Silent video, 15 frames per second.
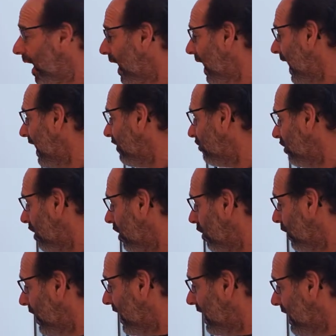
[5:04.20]
And
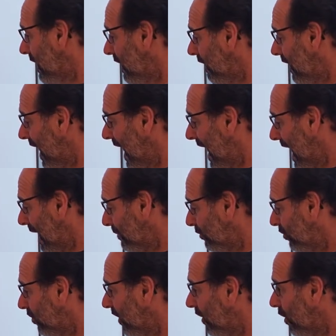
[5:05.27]
so in the
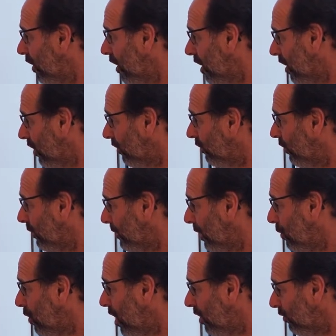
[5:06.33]
labs, there'll be a
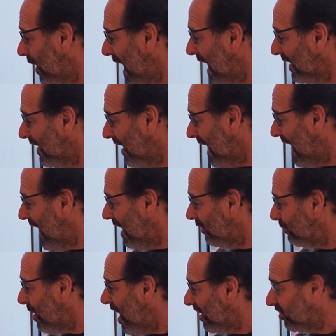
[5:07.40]
wall rack that has
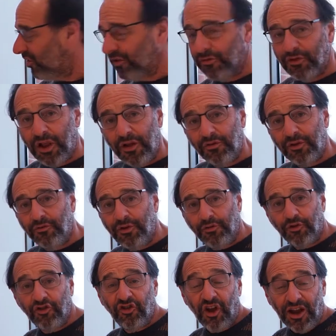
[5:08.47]
boxes of gloves of
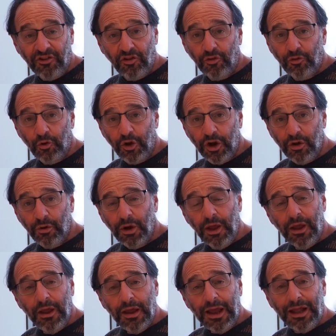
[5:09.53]
different sizes for you.
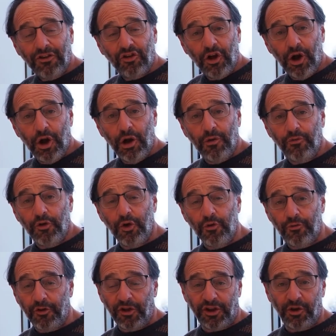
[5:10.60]
And so if you
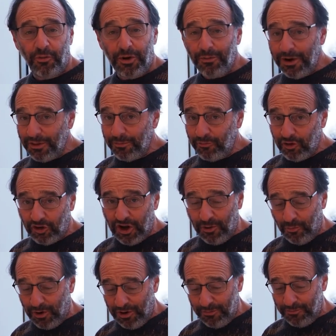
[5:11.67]
feel like you want to wear them, just kind of
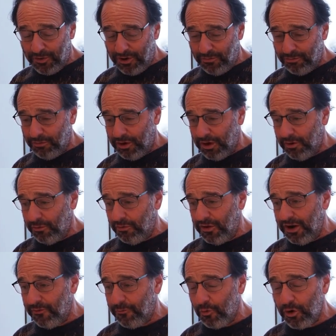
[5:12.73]
wear them. They're
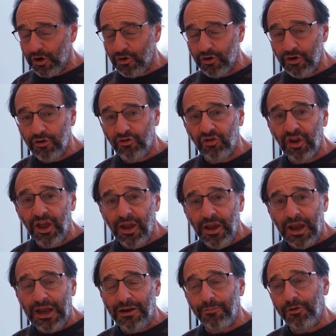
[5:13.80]
there for your use.
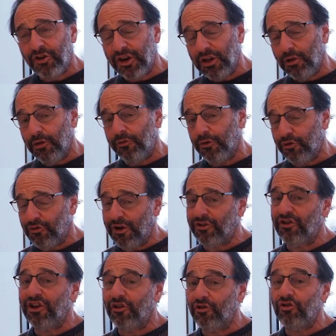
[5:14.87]
And in particular, if your instructor
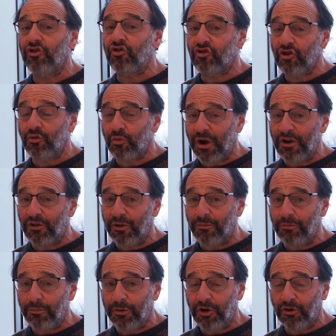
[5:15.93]
tells you you should wear
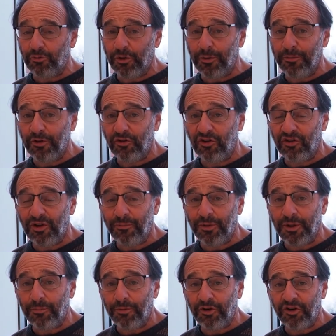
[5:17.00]
them because we're going to be using
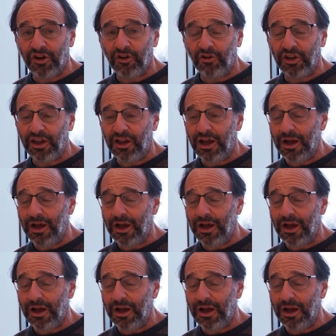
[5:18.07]
something particularly